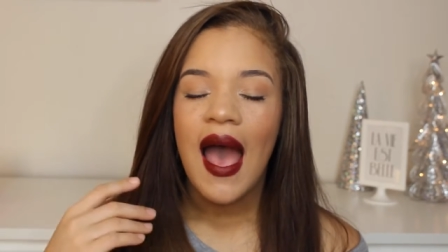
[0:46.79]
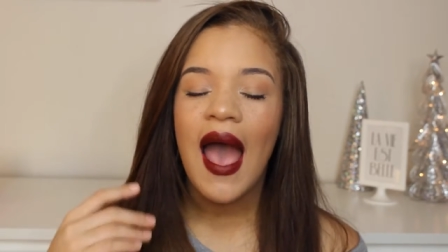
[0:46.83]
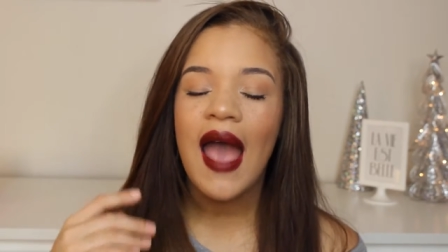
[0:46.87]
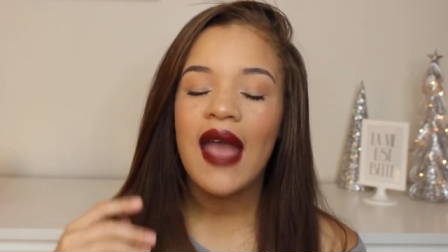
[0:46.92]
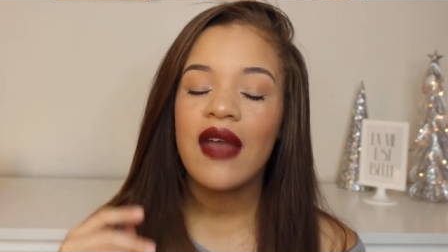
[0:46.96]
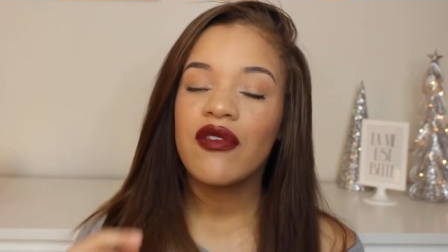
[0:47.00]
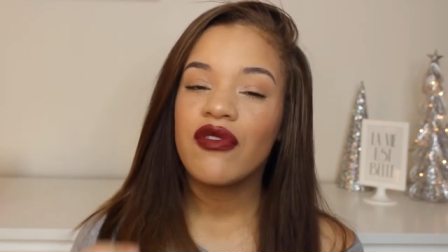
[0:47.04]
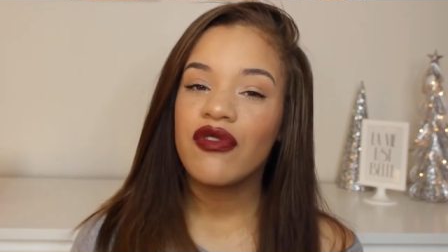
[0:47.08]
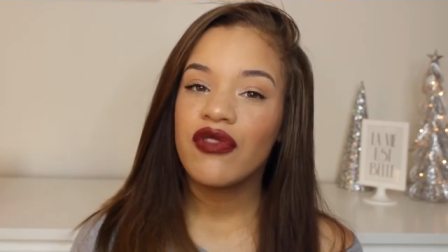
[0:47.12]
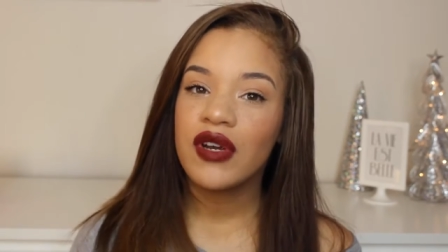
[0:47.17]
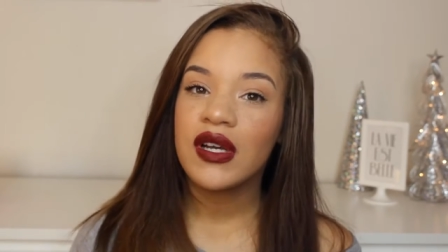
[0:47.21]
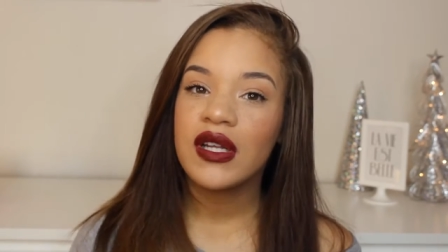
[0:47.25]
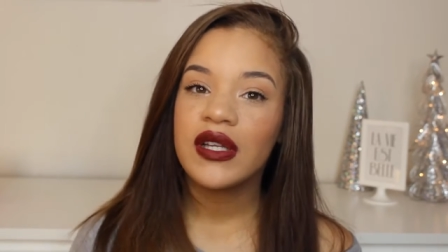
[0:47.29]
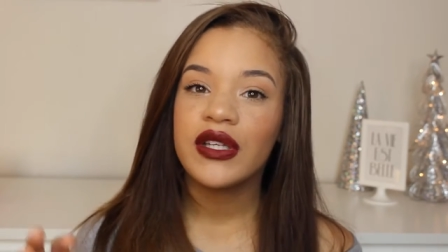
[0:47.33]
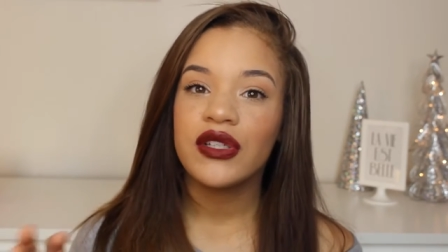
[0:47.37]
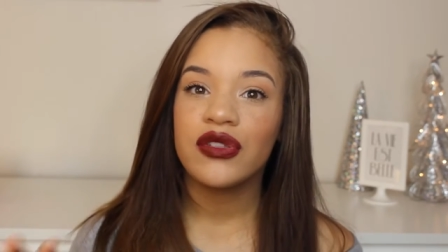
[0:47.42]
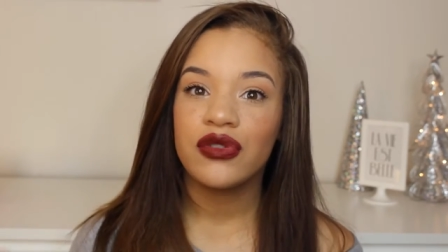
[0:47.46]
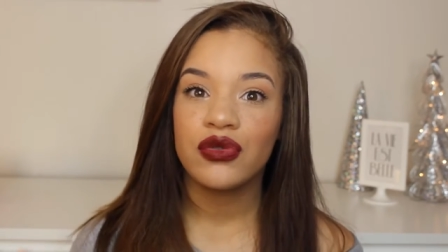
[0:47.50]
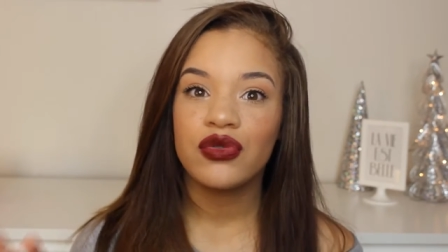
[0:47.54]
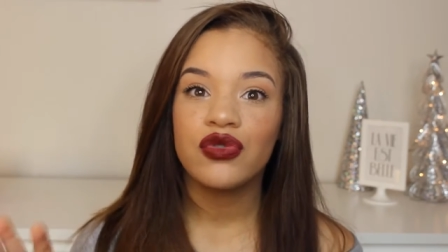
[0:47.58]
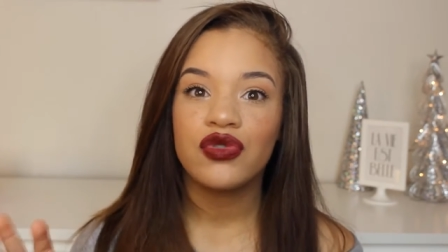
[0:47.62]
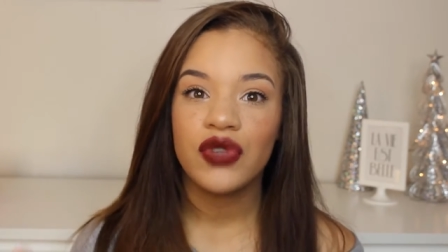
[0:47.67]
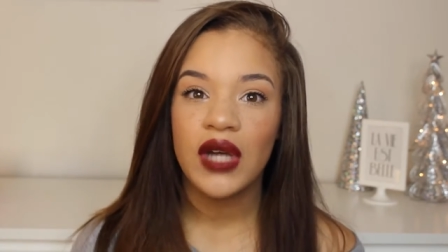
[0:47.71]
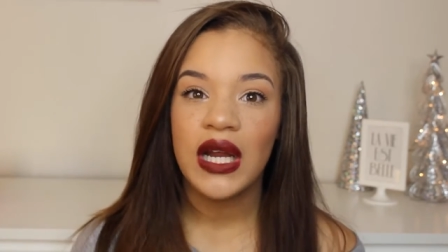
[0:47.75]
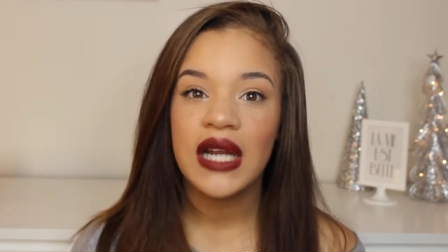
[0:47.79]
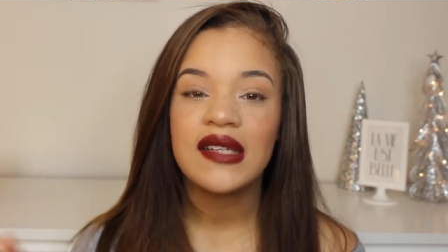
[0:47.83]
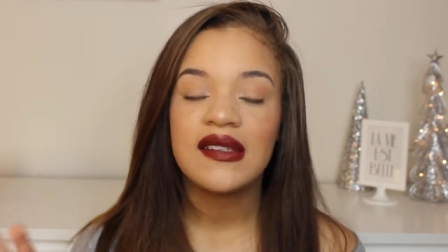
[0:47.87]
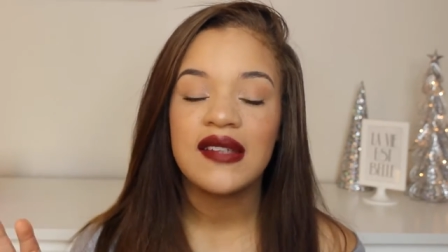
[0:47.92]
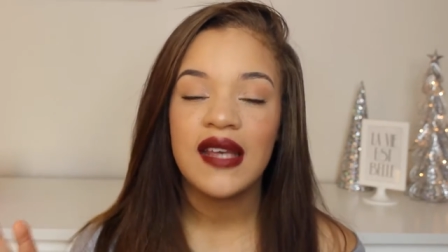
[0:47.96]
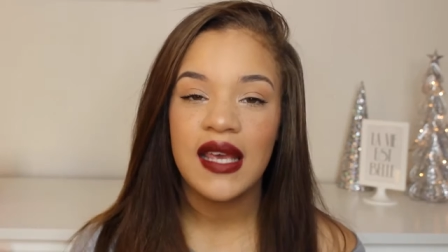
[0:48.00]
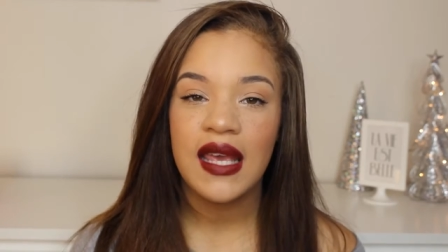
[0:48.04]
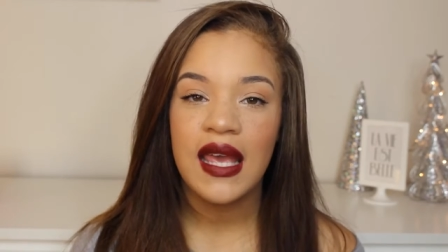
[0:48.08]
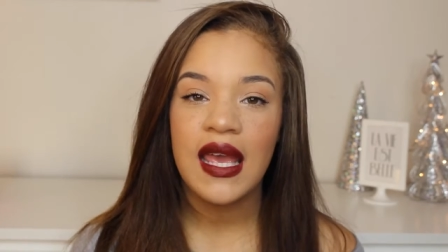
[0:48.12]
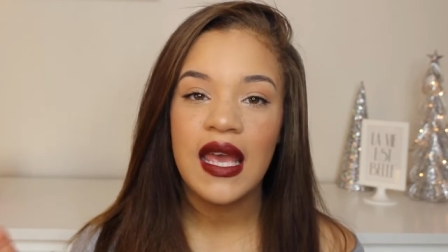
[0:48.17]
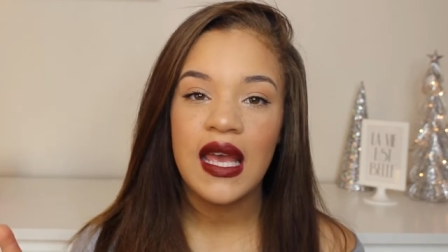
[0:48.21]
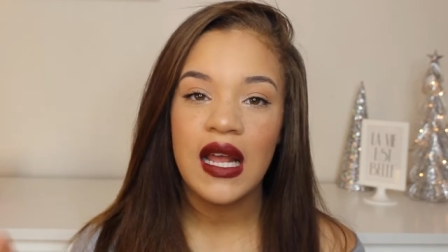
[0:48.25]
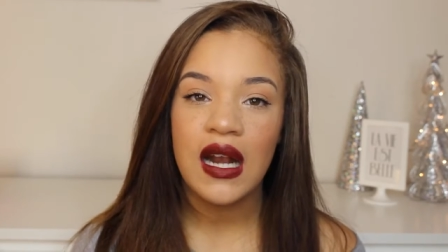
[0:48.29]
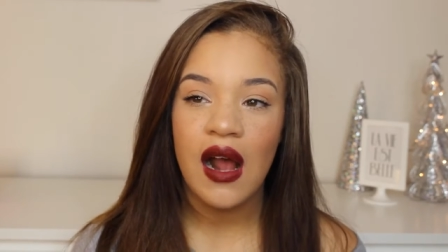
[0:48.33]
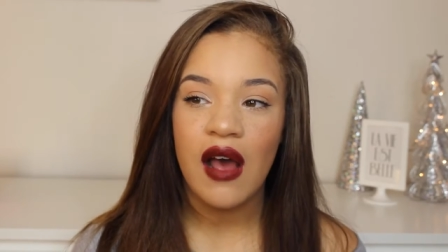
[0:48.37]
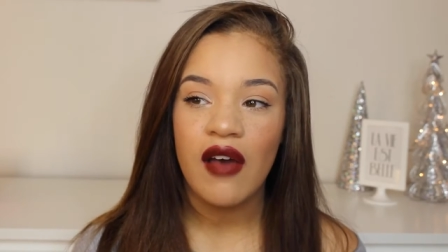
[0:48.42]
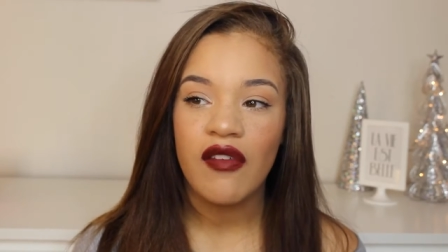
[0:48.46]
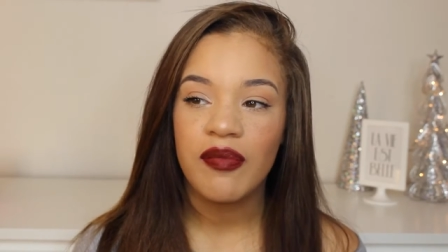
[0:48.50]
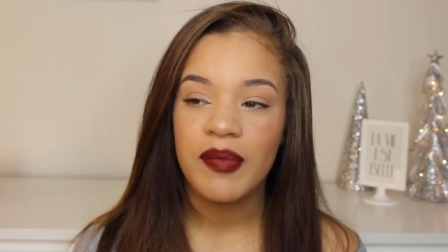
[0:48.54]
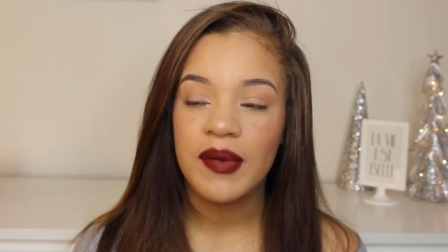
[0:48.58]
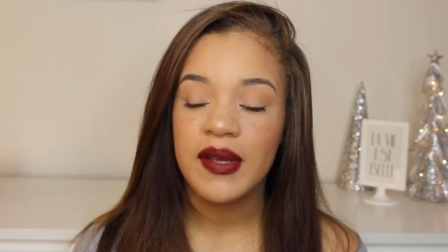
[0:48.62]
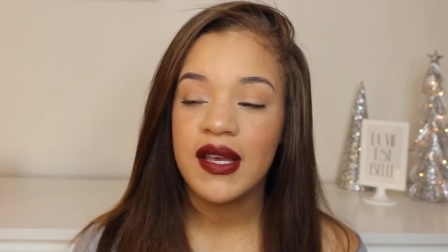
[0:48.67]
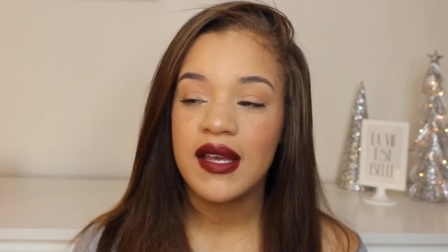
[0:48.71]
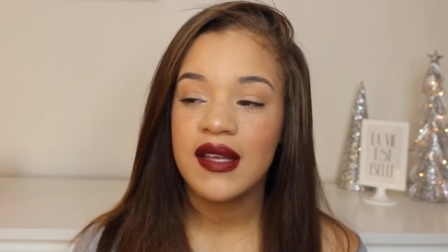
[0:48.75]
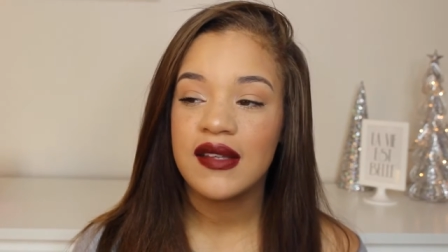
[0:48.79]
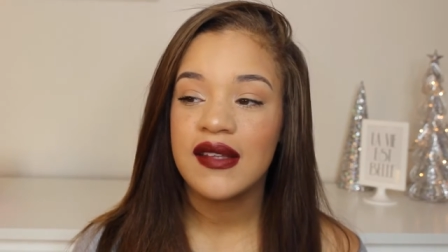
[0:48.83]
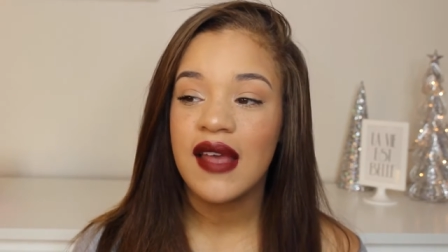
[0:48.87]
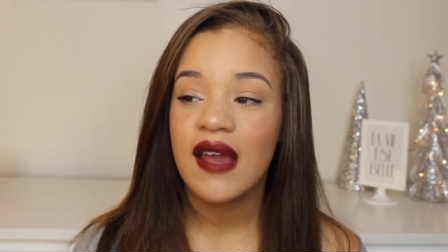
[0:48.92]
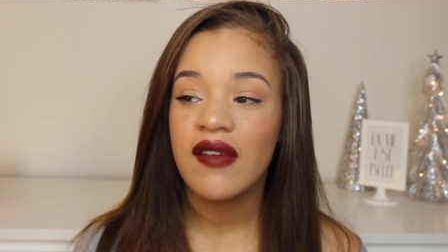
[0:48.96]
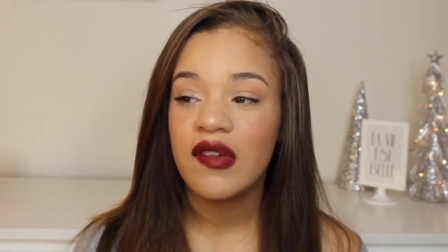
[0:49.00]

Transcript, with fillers: I really do dread taking it off because